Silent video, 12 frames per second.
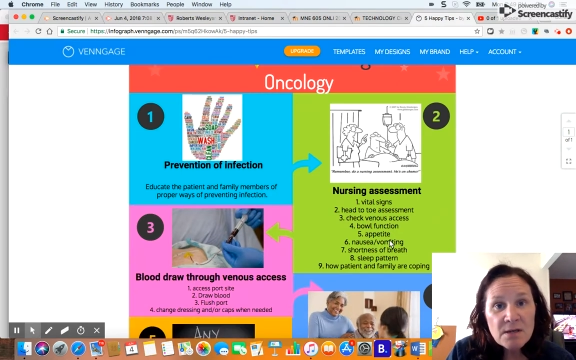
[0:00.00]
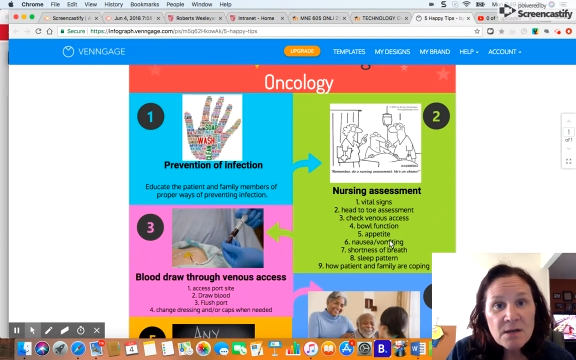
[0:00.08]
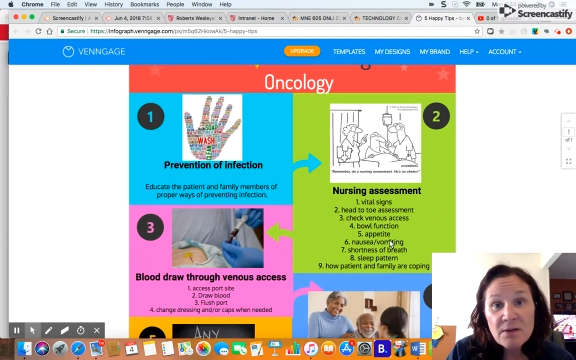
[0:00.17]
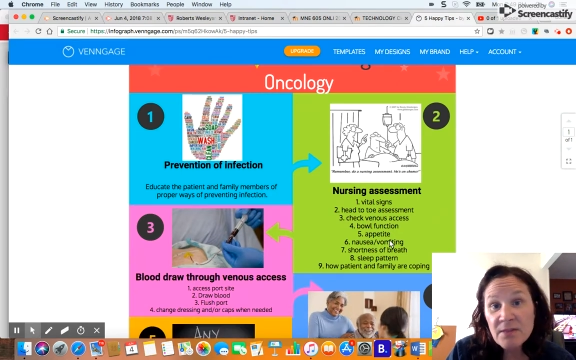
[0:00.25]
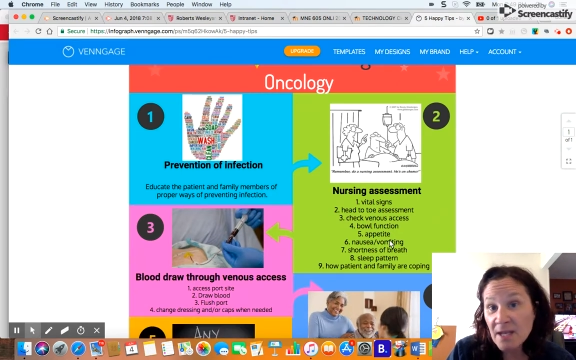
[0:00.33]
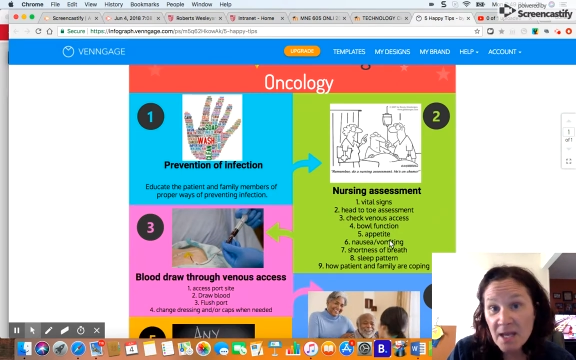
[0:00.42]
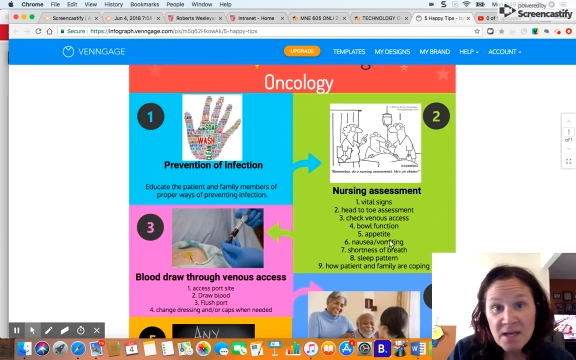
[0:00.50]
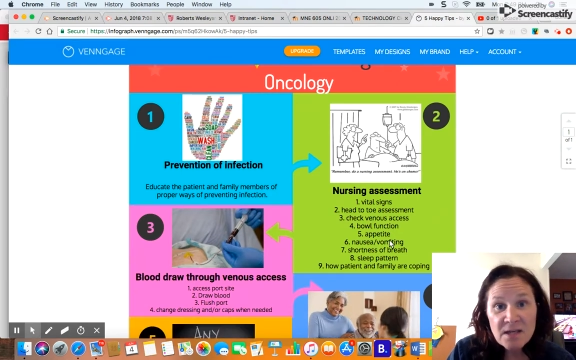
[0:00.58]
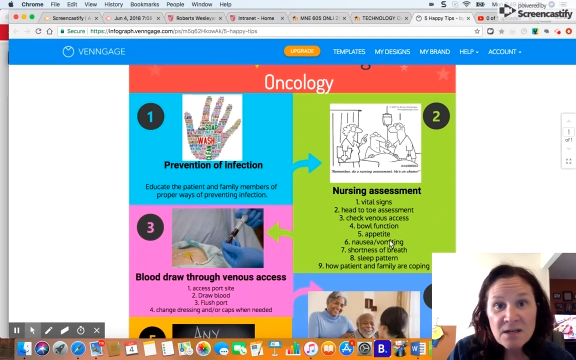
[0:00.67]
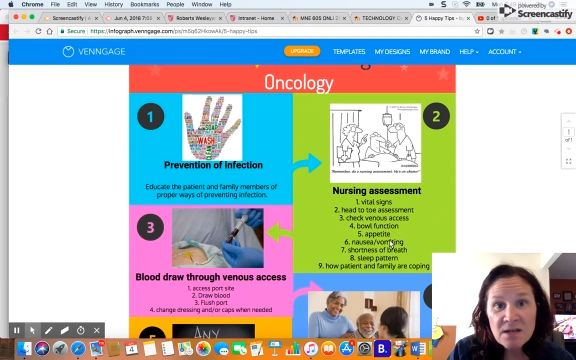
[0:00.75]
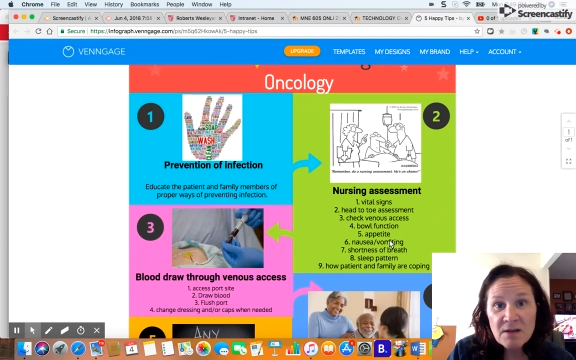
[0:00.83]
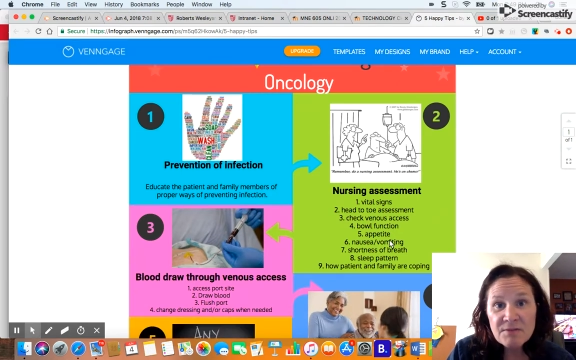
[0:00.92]
Are they
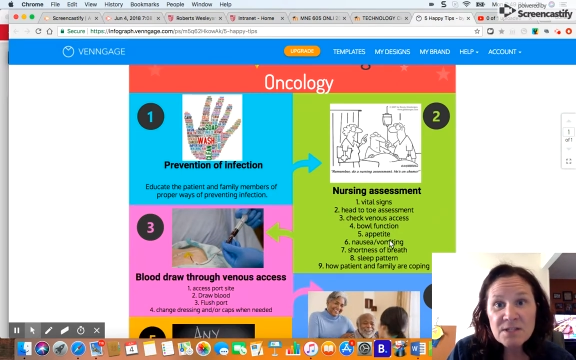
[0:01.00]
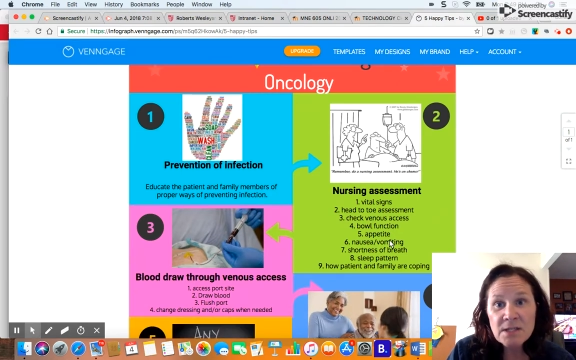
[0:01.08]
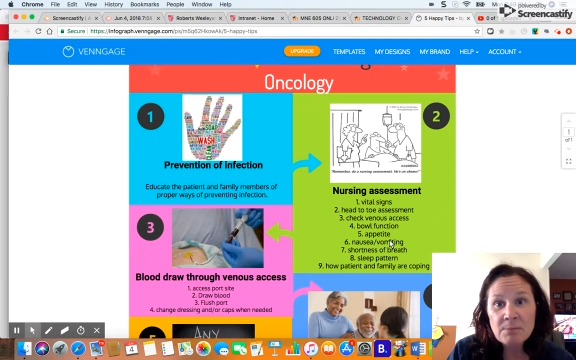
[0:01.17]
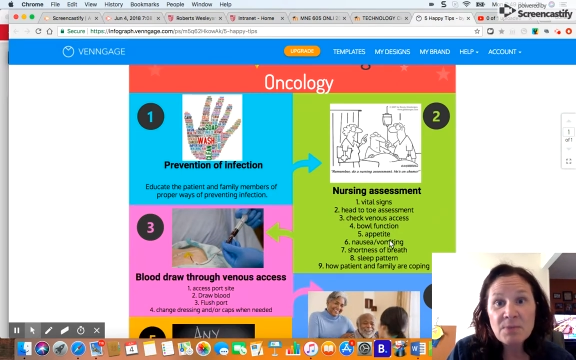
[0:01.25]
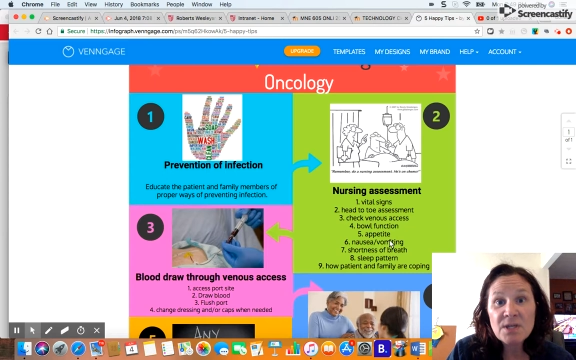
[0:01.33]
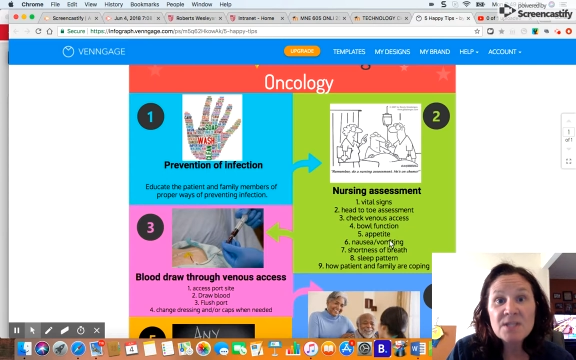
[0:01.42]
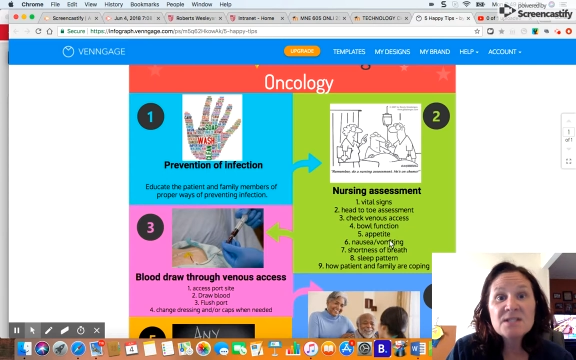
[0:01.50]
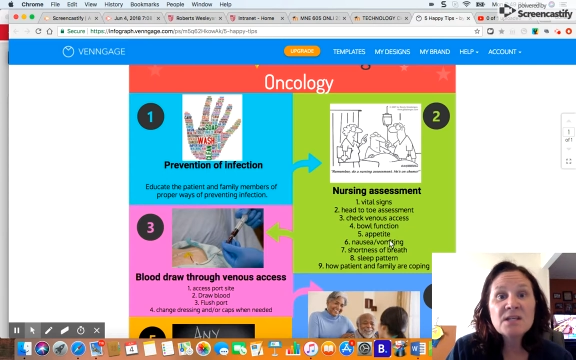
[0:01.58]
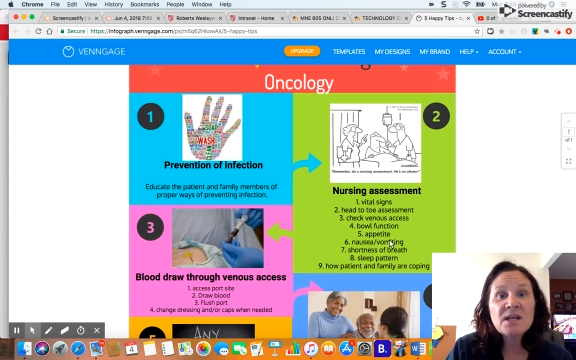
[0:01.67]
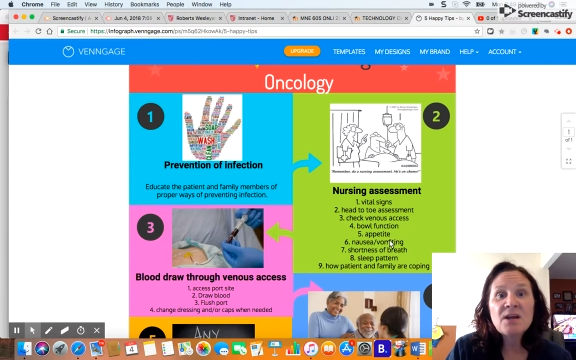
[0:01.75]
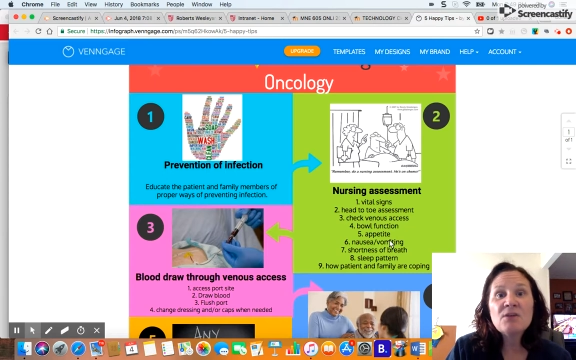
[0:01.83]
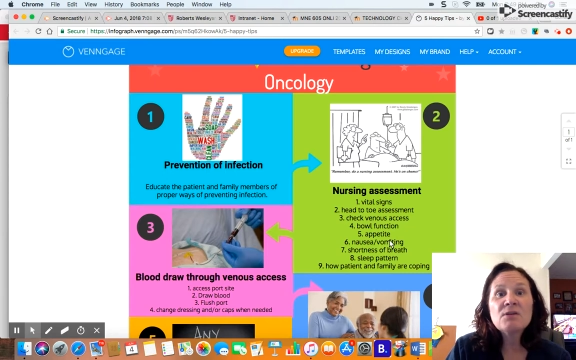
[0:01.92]
getting enough sleep? Is the
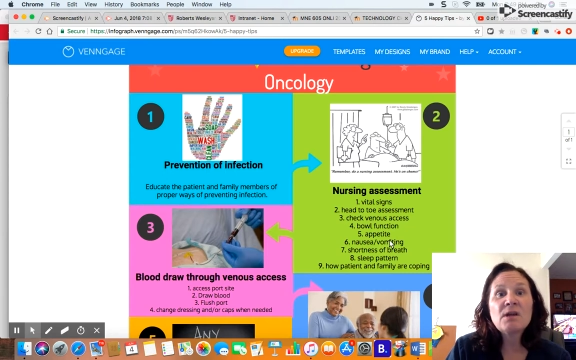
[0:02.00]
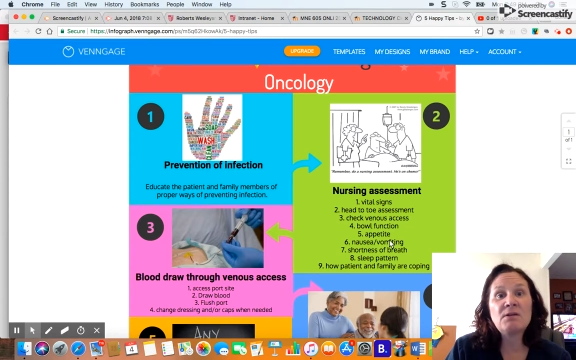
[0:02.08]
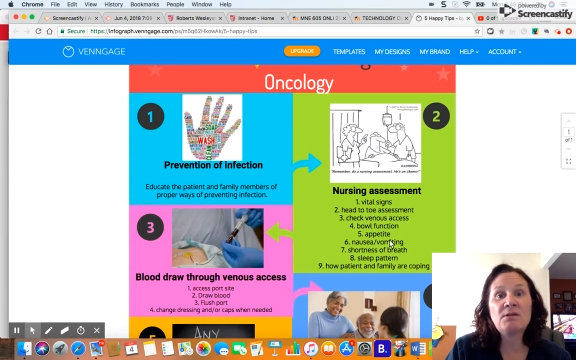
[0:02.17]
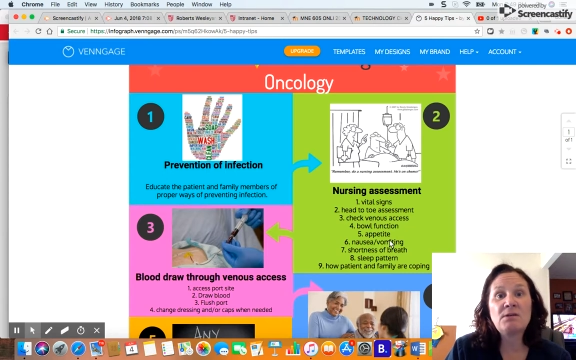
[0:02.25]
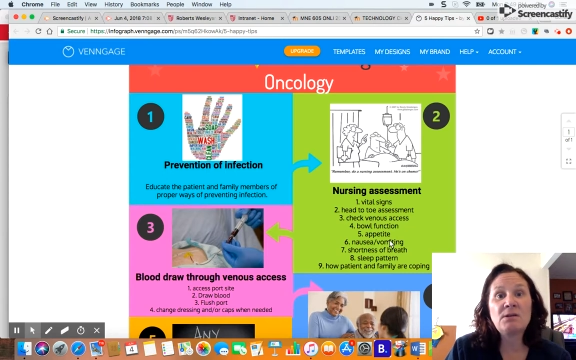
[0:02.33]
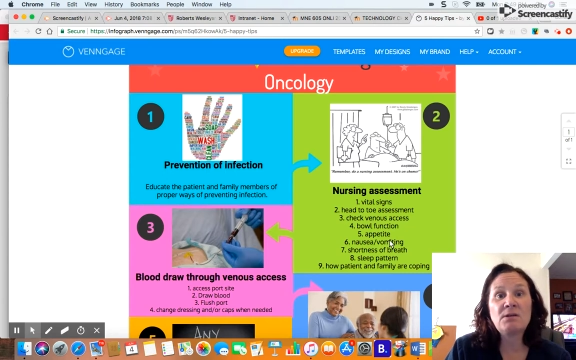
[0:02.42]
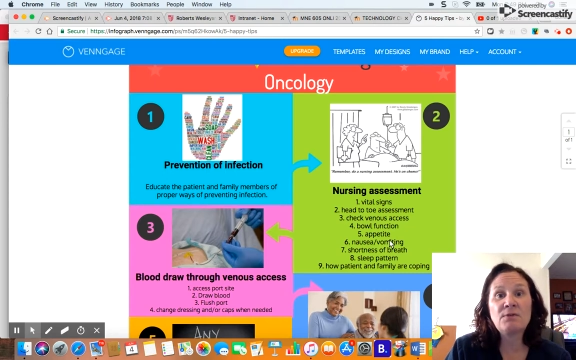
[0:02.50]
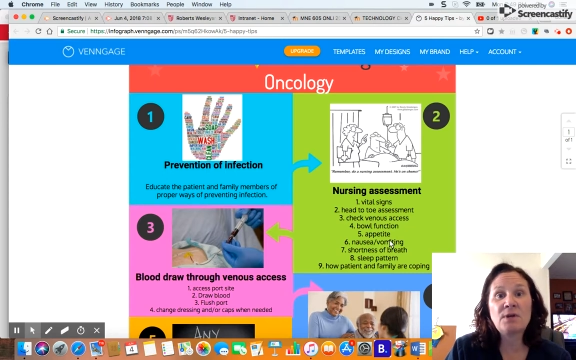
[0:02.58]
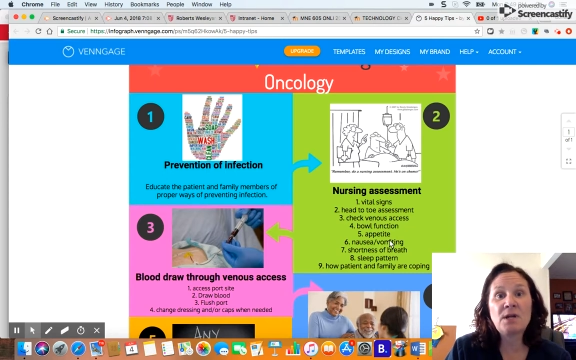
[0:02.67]
caregiver